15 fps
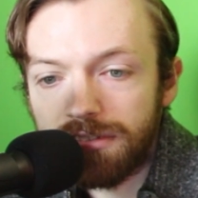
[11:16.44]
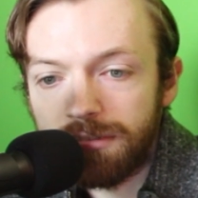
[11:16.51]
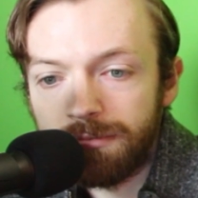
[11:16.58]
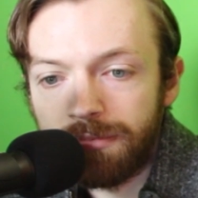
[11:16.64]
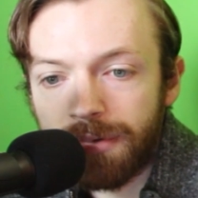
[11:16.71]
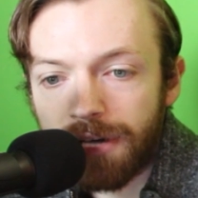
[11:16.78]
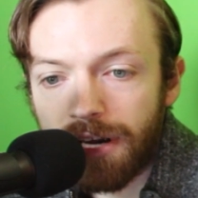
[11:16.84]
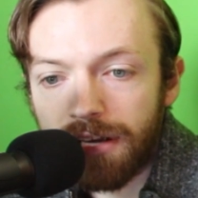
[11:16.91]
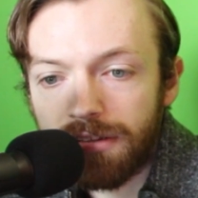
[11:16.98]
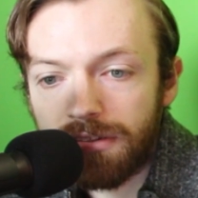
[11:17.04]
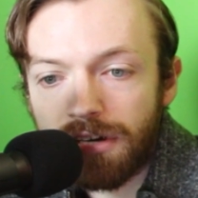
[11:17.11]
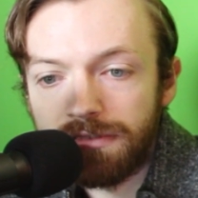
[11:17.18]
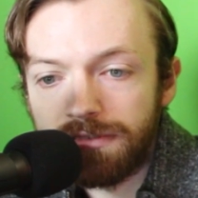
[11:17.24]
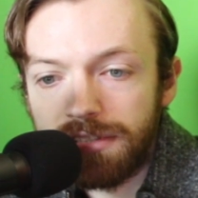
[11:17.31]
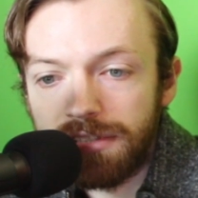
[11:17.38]
but I
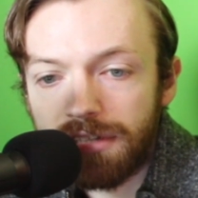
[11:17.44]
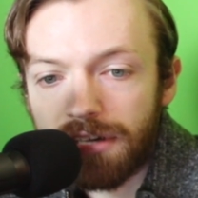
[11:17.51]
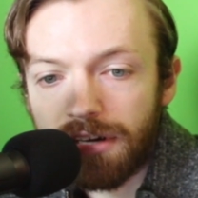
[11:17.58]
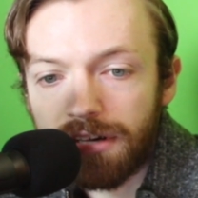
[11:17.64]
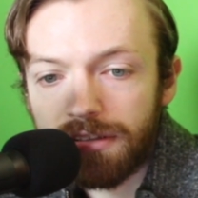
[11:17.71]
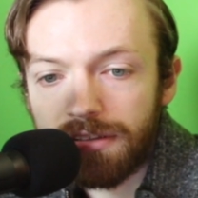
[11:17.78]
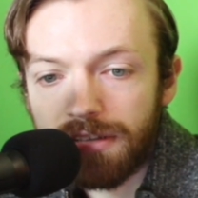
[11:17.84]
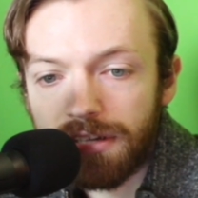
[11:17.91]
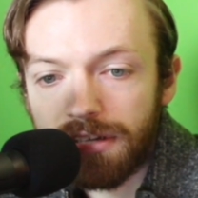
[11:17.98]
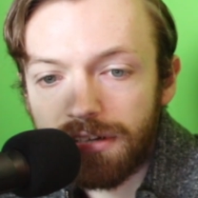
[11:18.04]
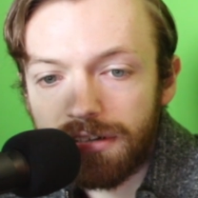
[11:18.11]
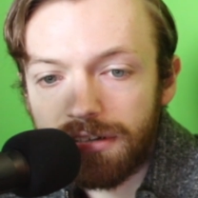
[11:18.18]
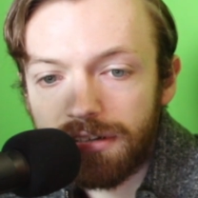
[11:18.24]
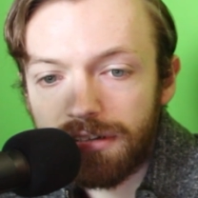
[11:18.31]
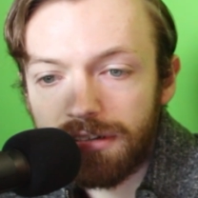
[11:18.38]
love it, and I
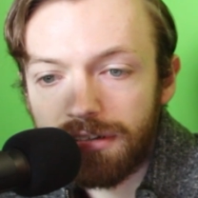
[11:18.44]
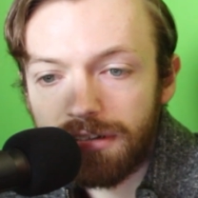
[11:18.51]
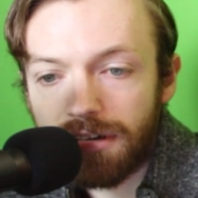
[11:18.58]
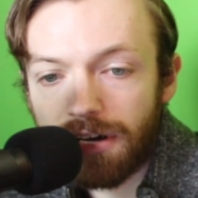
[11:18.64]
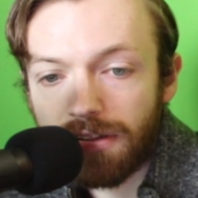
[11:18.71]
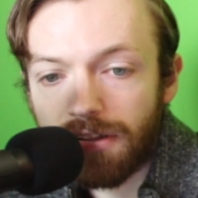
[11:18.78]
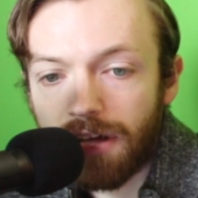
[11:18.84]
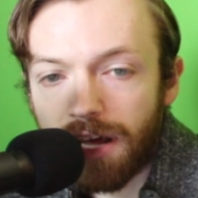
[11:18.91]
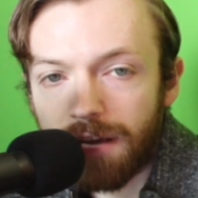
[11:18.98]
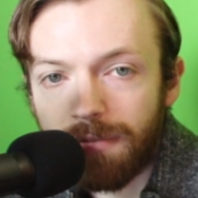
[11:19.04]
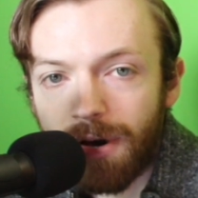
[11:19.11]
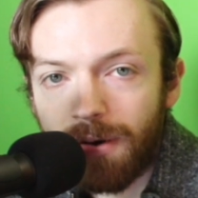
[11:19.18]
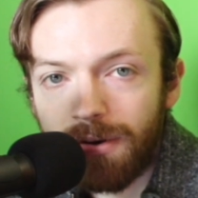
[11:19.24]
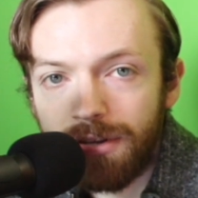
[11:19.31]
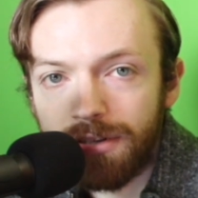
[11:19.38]
think a lot
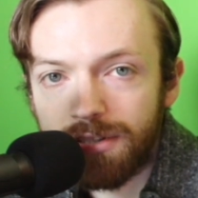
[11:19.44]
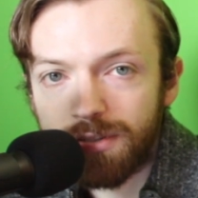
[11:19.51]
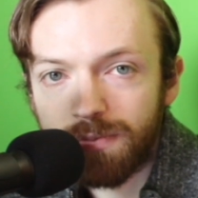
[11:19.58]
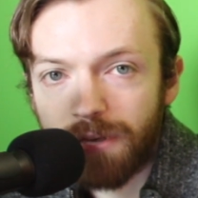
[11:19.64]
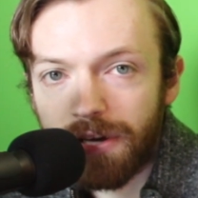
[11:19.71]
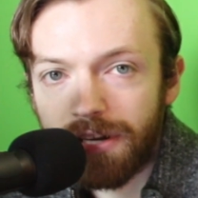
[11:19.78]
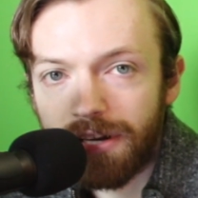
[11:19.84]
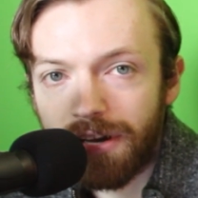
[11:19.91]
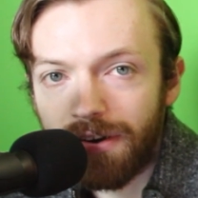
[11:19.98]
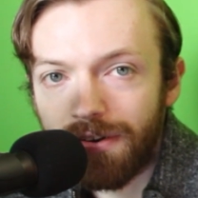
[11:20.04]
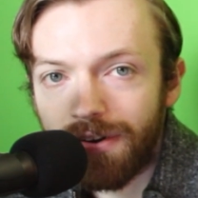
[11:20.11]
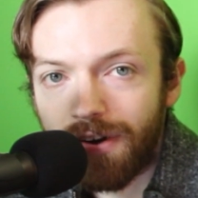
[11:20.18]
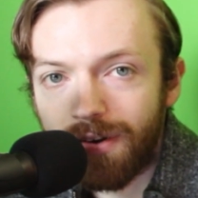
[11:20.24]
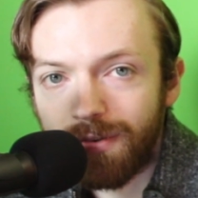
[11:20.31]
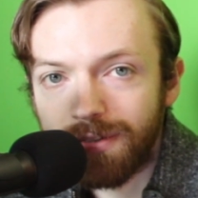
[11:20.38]
about it, despite it
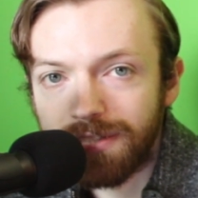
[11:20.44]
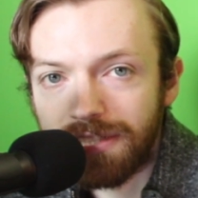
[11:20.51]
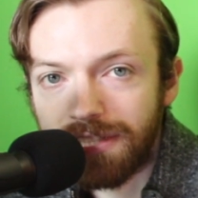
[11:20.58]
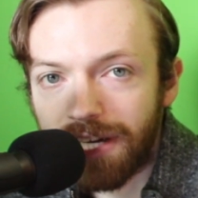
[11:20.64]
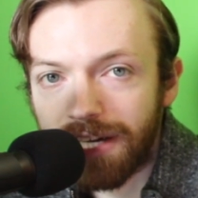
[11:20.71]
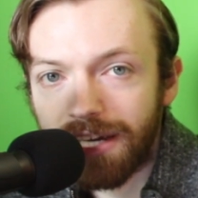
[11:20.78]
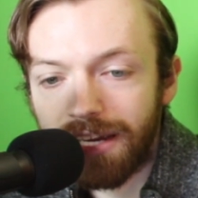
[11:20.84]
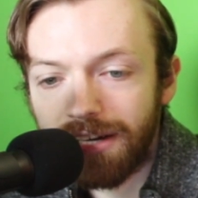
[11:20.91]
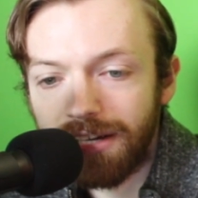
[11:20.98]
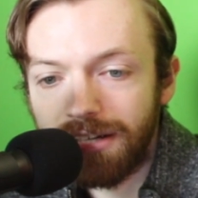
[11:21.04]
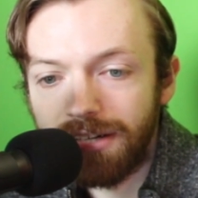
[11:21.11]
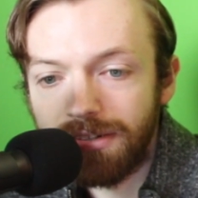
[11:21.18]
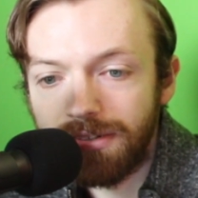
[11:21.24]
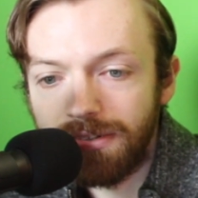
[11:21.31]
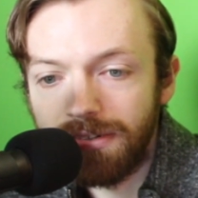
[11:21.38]
airing almost a decade
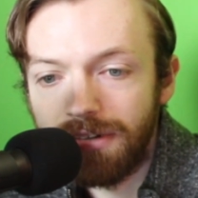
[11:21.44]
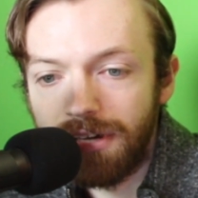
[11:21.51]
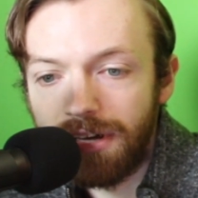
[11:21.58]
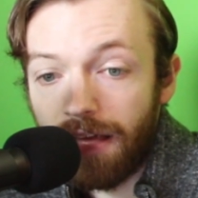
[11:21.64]
ago.